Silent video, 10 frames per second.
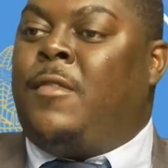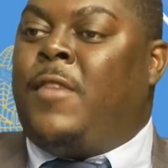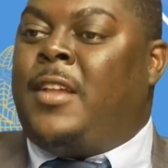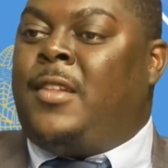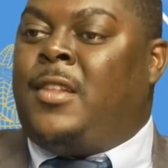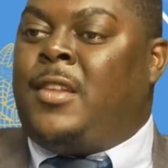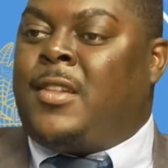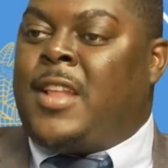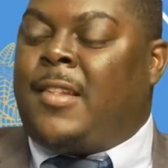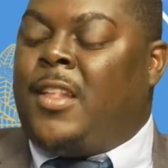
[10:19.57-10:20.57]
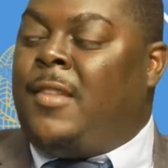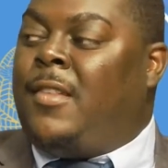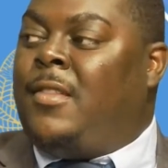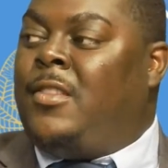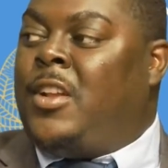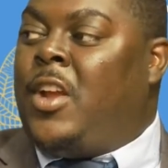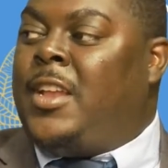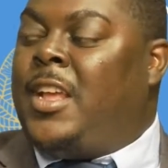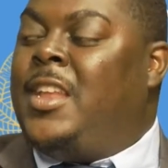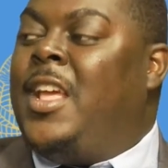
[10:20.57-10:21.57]
valid tax clearance is
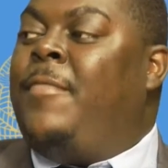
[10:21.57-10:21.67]
generated,